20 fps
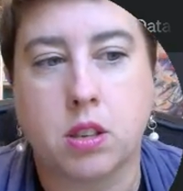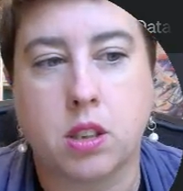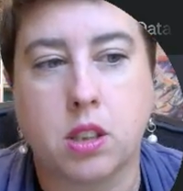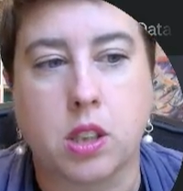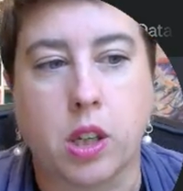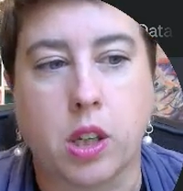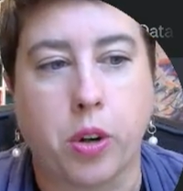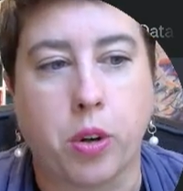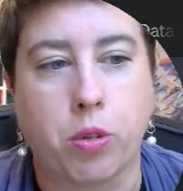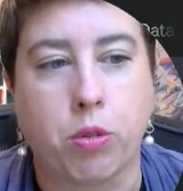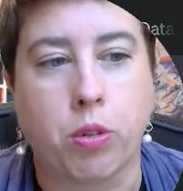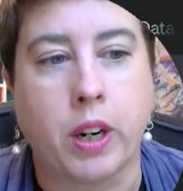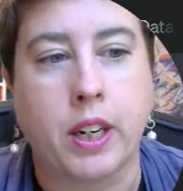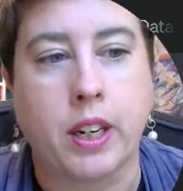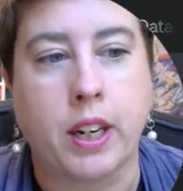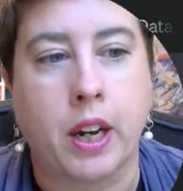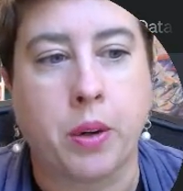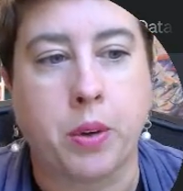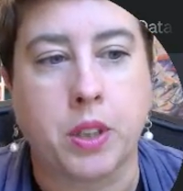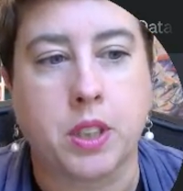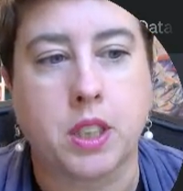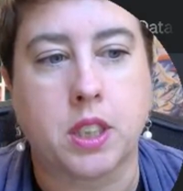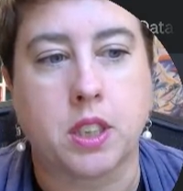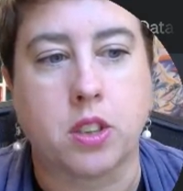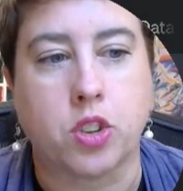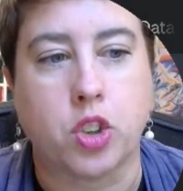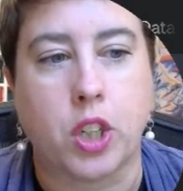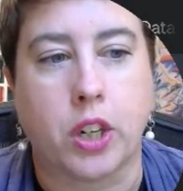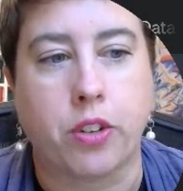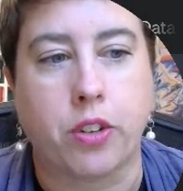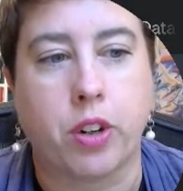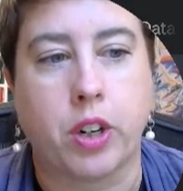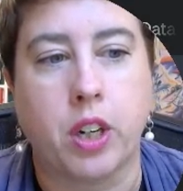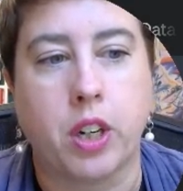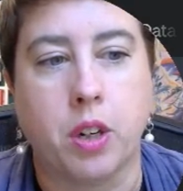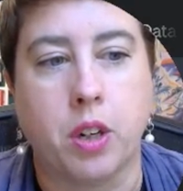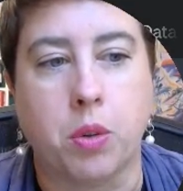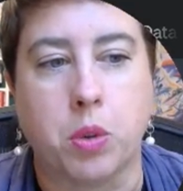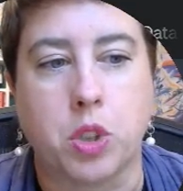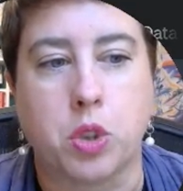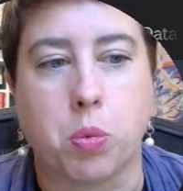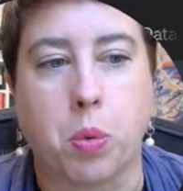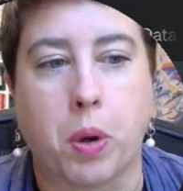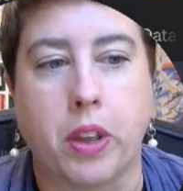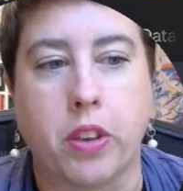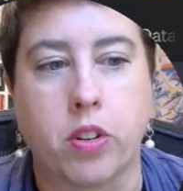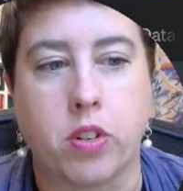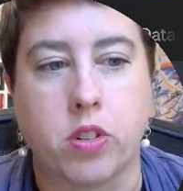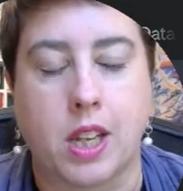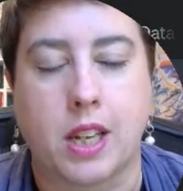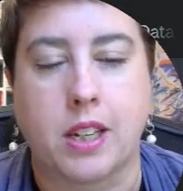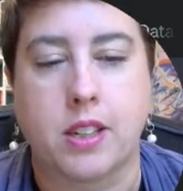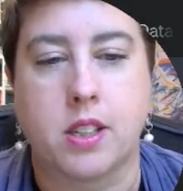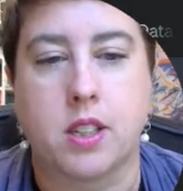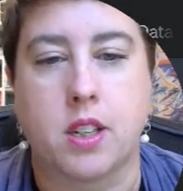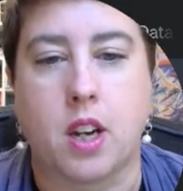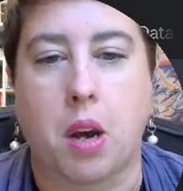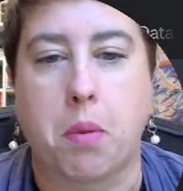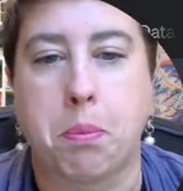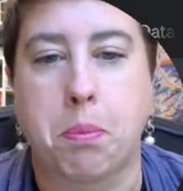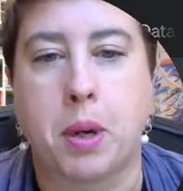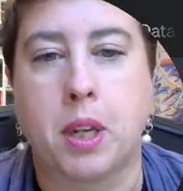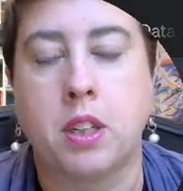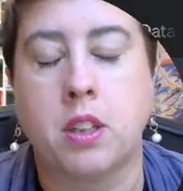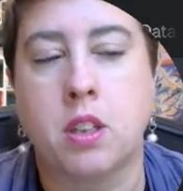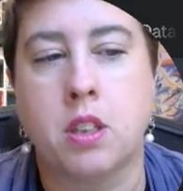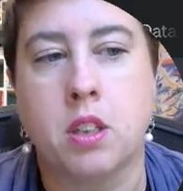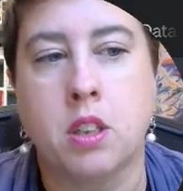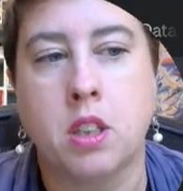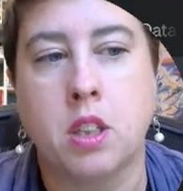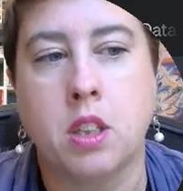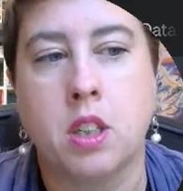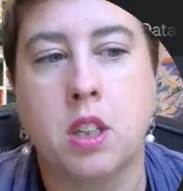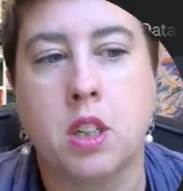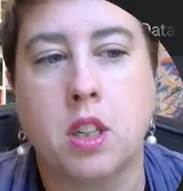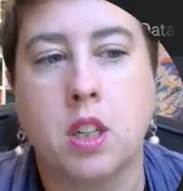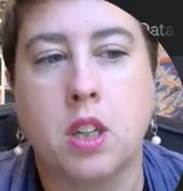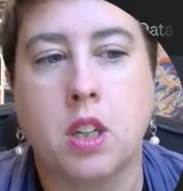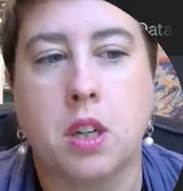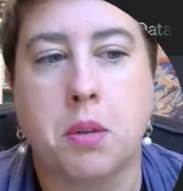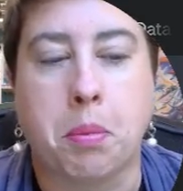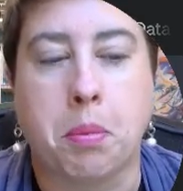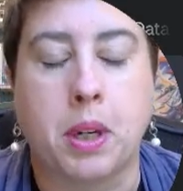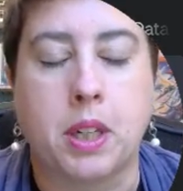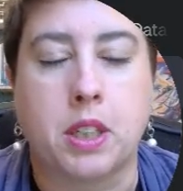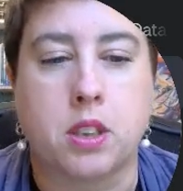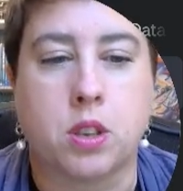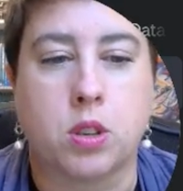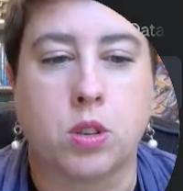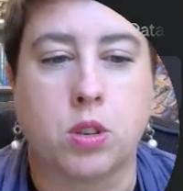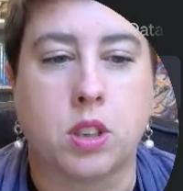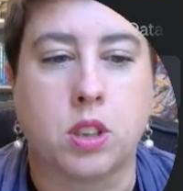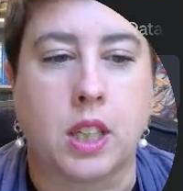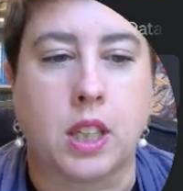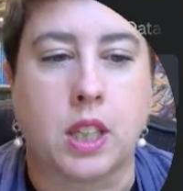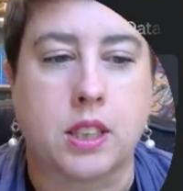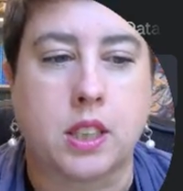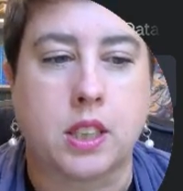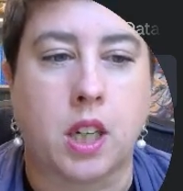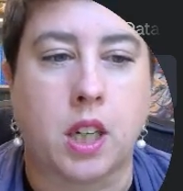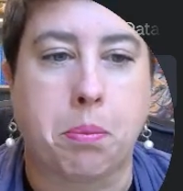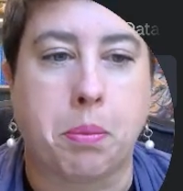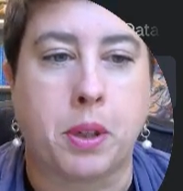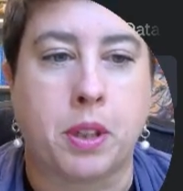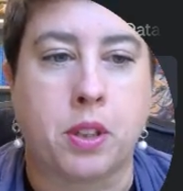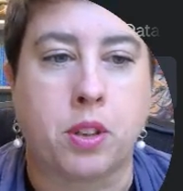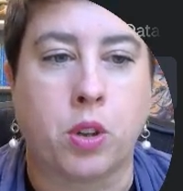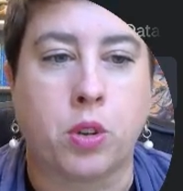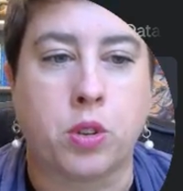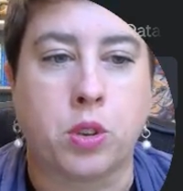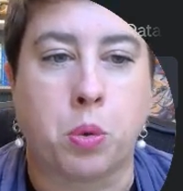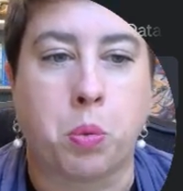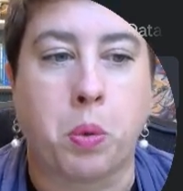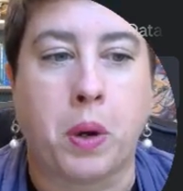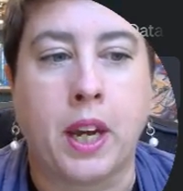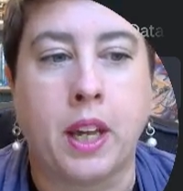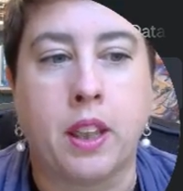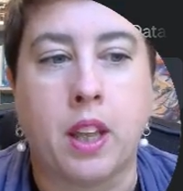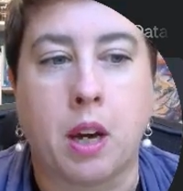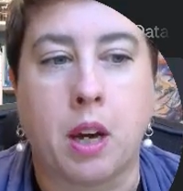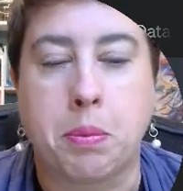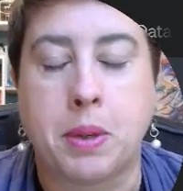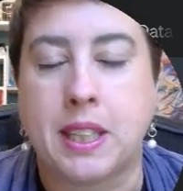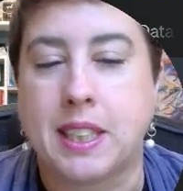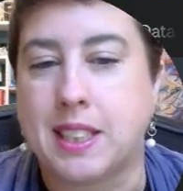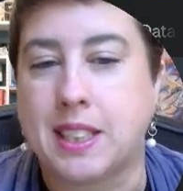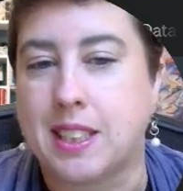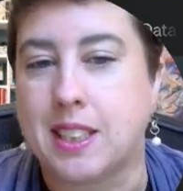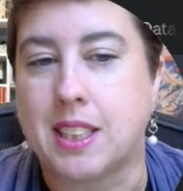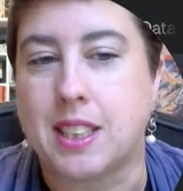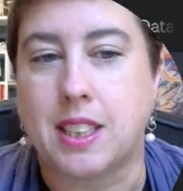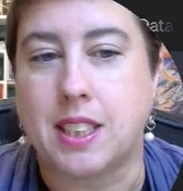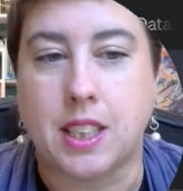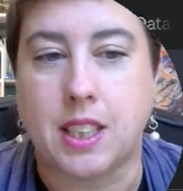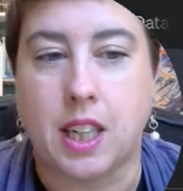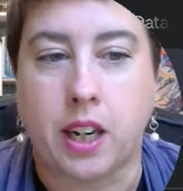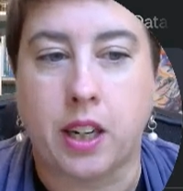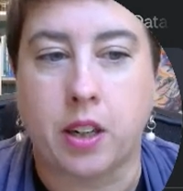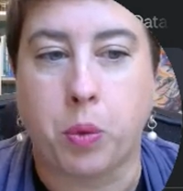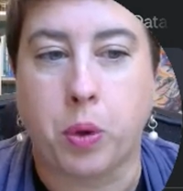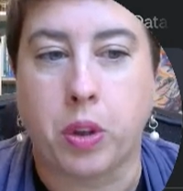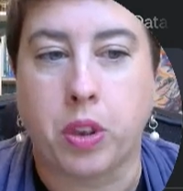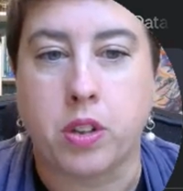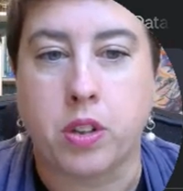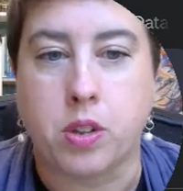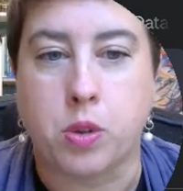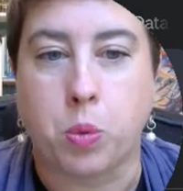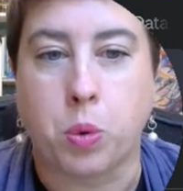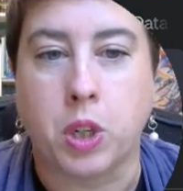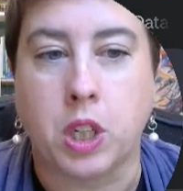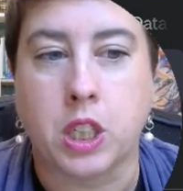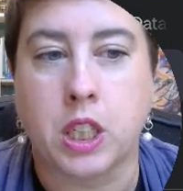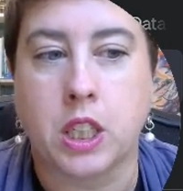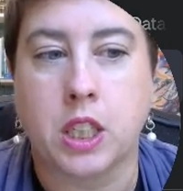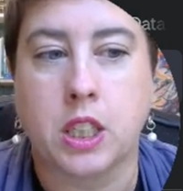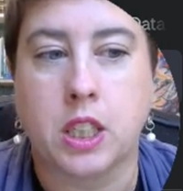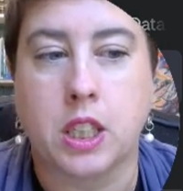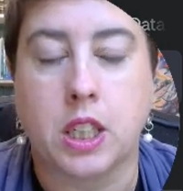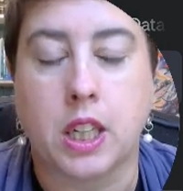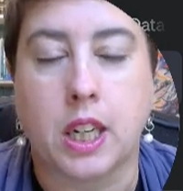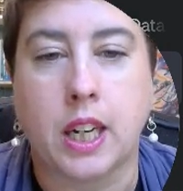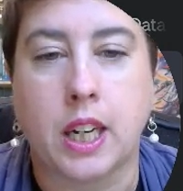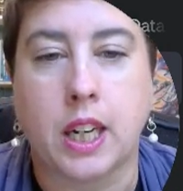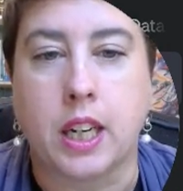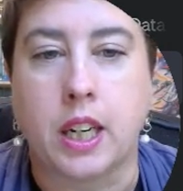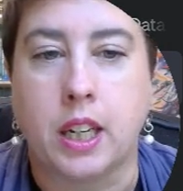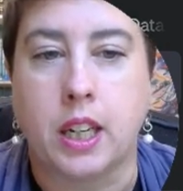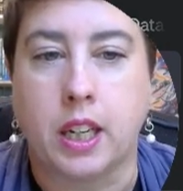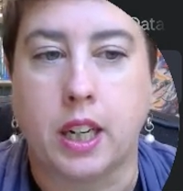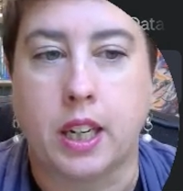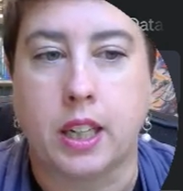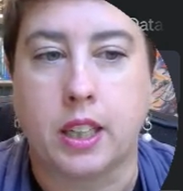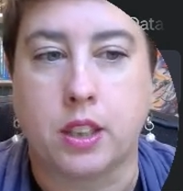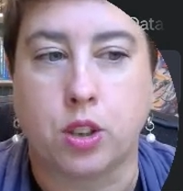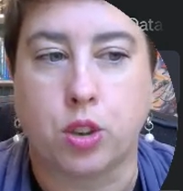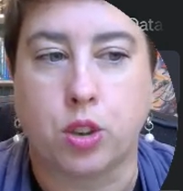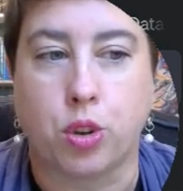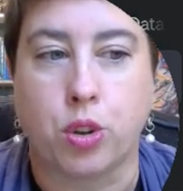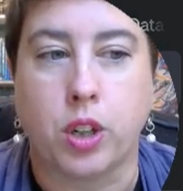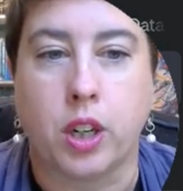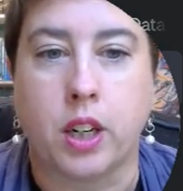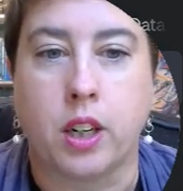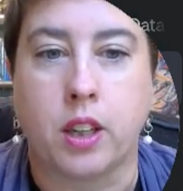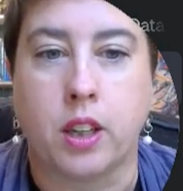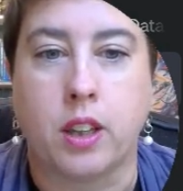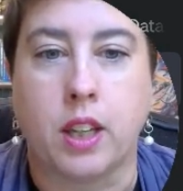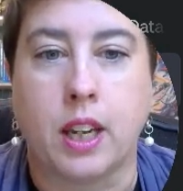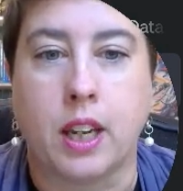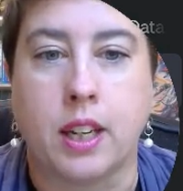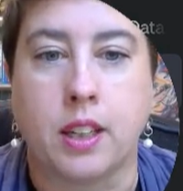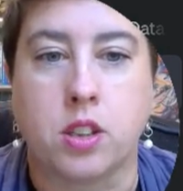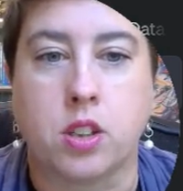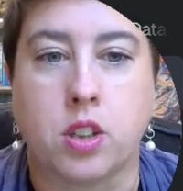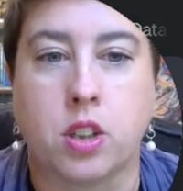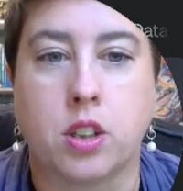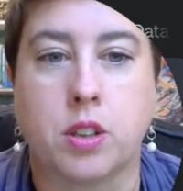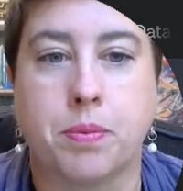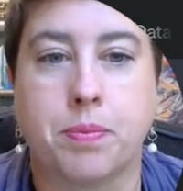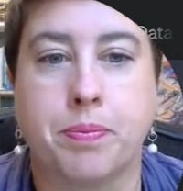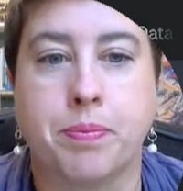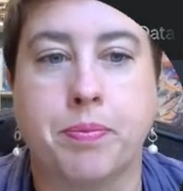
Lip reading: So right now it's still generating, which is why there's that stop button. But as soon as that stop button goes away, that means it's done with its work and it has created the answer.